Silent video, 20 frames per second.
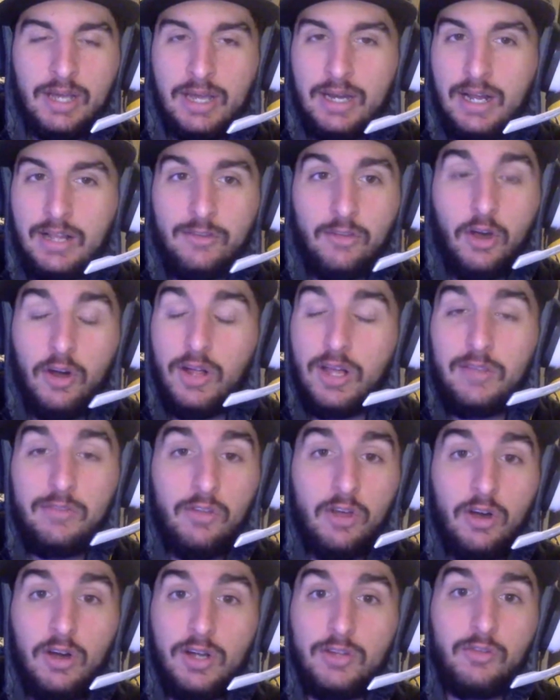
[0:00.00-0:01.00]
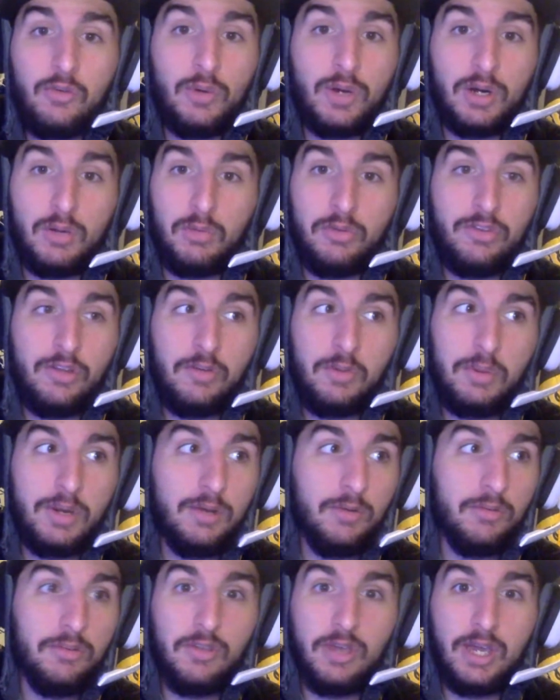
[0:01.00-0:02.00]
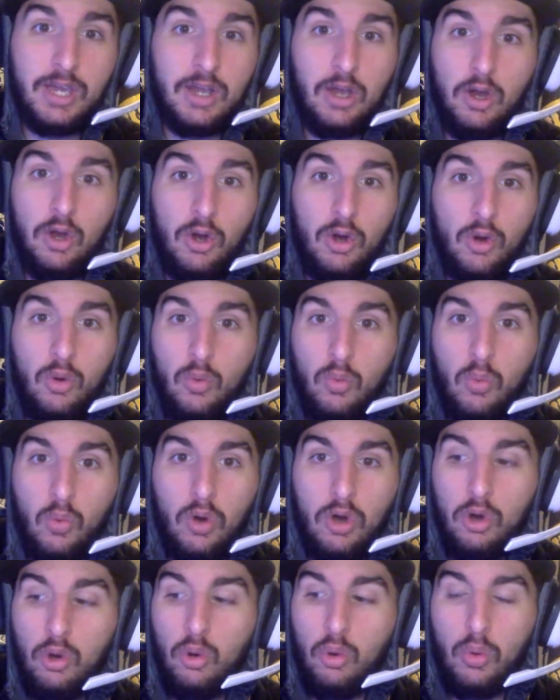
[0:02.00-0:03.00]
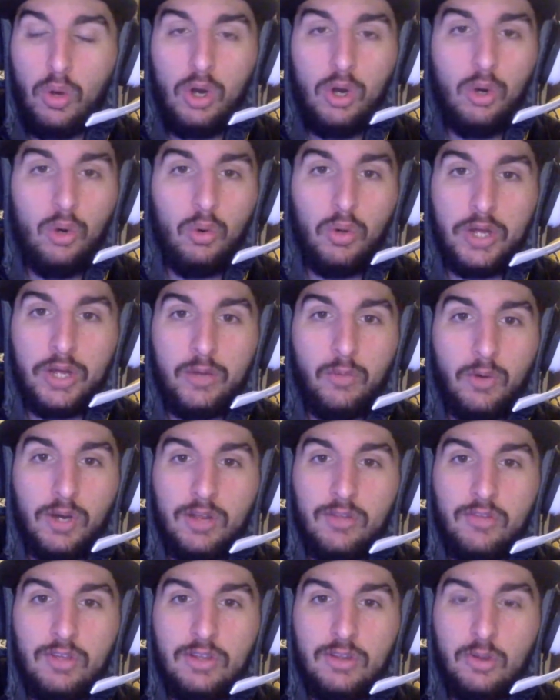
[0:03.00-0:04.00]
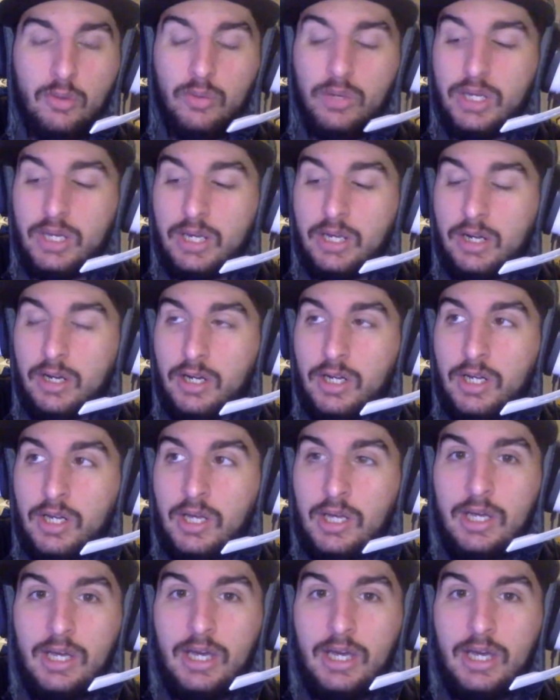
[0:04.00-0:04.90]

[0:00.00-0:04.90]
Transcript: And that's all I saw on Twitter was everybody was like, oh, whoa, whoa. Like, what is he doing here?